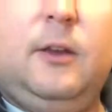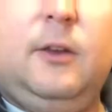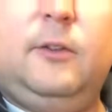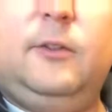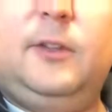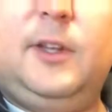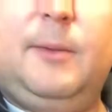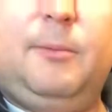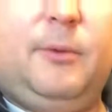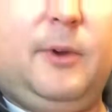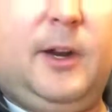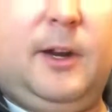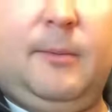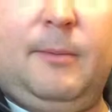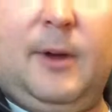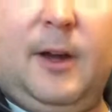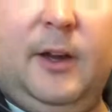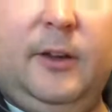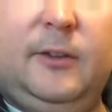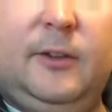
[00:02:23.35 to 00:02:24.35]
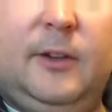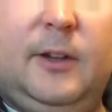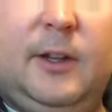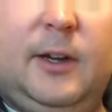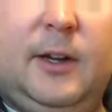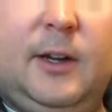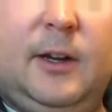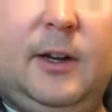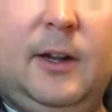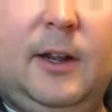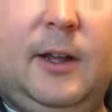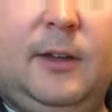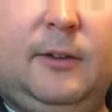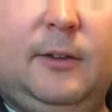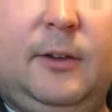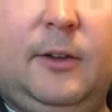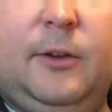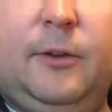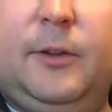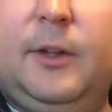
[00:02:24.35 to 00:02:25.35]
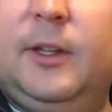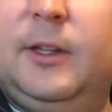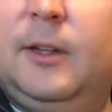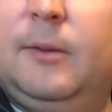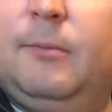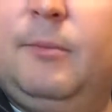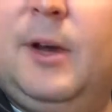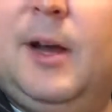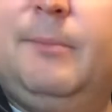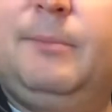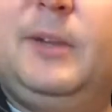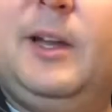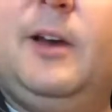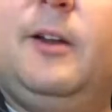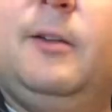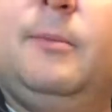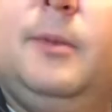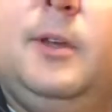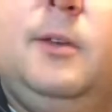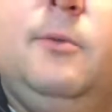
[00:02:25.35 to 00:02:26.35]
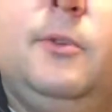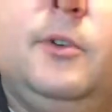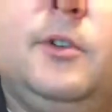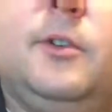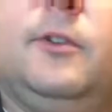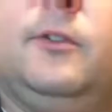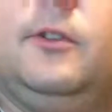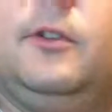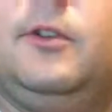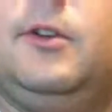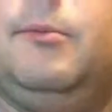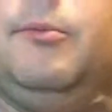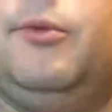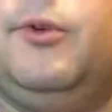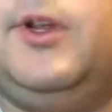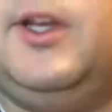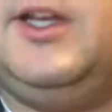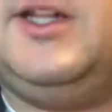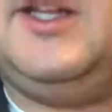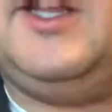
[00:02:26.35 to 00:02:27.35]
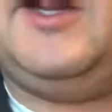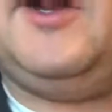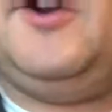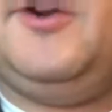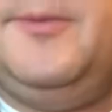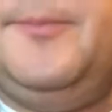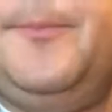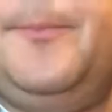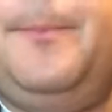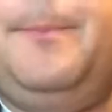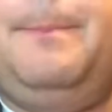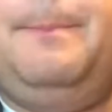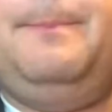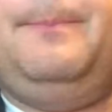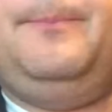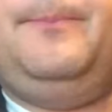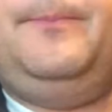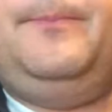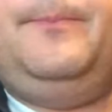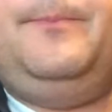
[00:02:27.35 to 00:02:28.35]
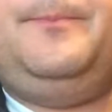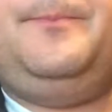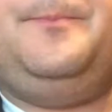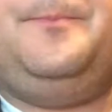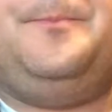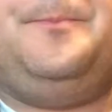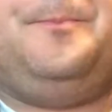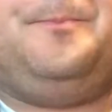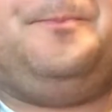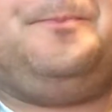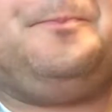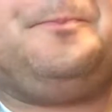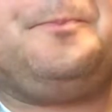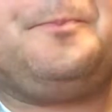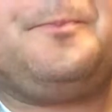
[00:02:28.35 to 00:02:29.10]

separated box, and then it has a little thing that popped out at me, which is a debris cleaner. To